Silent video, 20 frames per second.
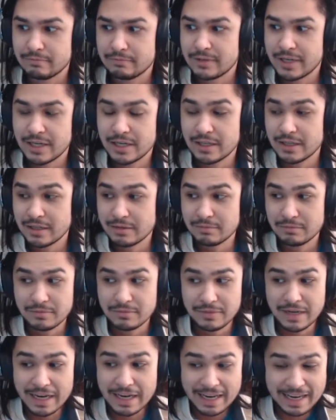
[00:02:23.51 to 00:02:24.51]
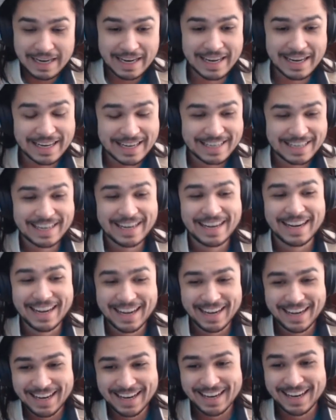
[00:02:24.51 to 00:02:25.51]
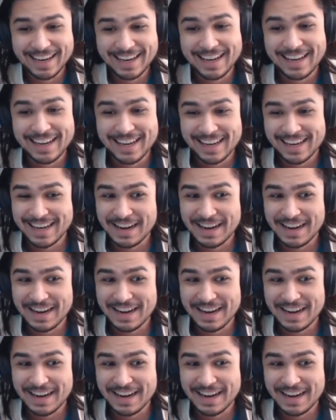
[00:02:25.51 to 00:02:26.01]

killing and